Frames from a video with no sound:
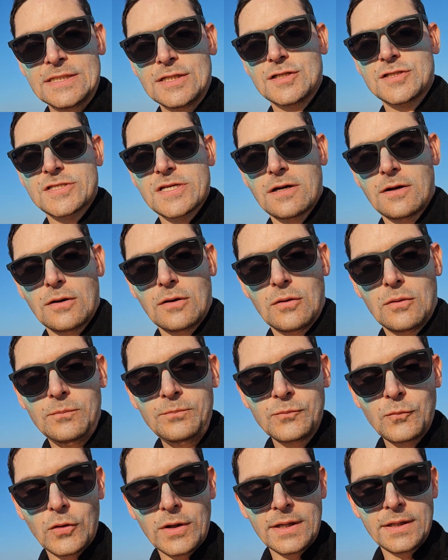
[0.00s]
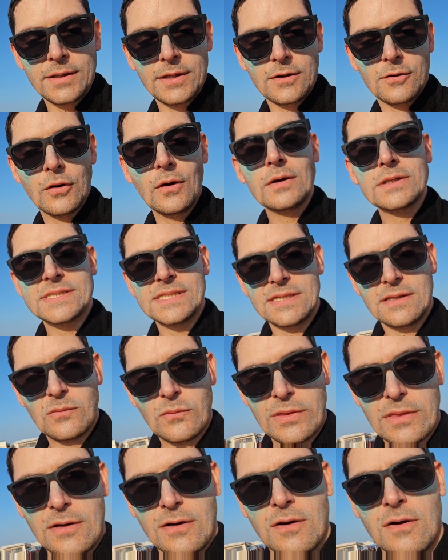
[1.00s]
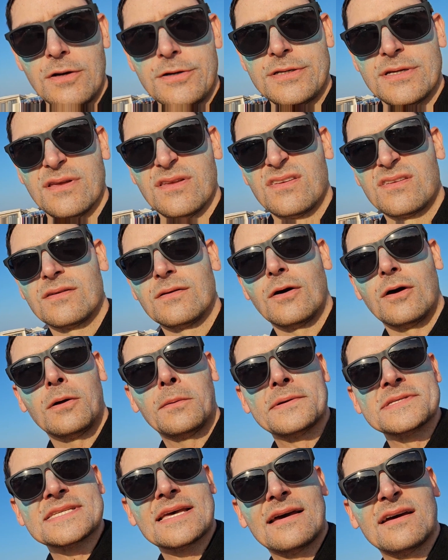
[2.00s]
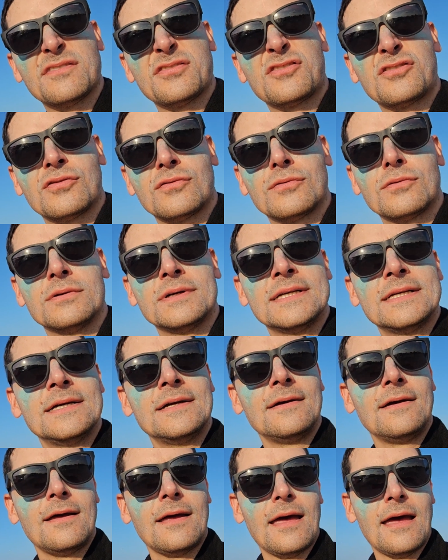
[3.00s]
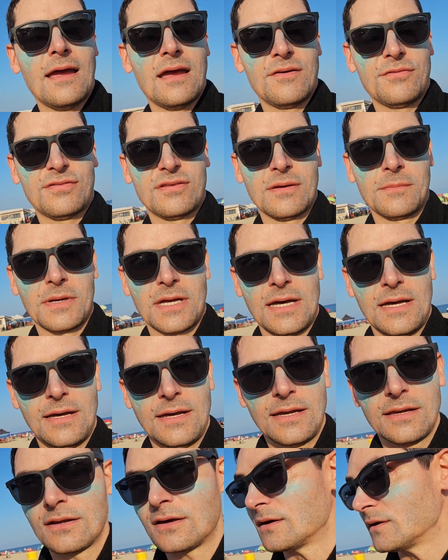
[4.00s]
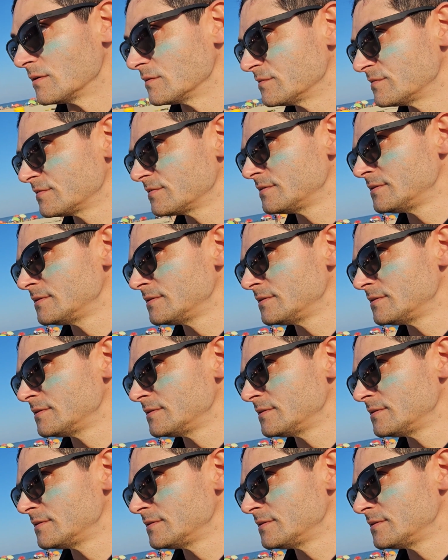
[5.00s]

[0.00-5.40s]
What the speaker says: So when you're hooked in with your harness, you always have to have some kind of